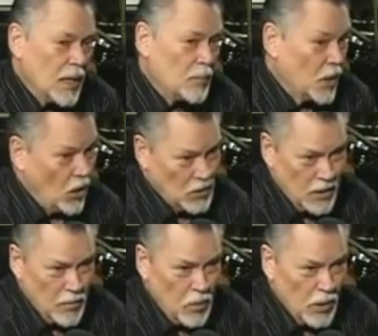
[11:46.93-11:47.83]
And because
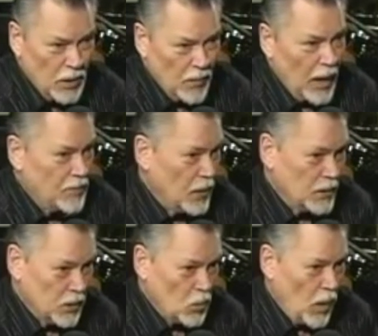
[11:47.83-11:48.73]
of the book and everything, I
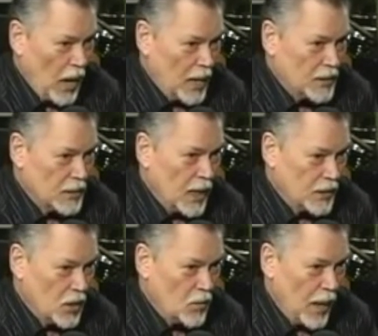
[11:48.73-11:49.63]
felt it wise not
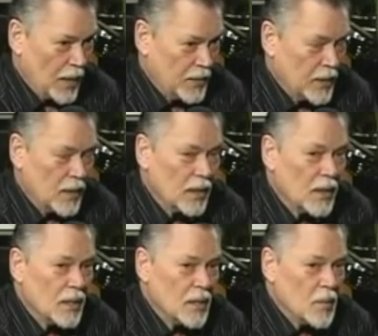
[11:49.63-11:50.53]
to go back there.
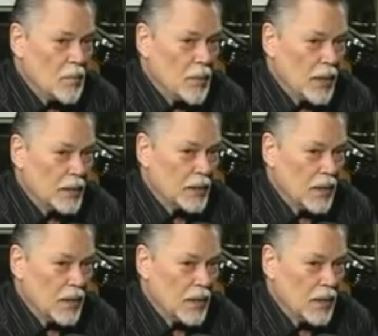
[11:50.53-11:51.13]
But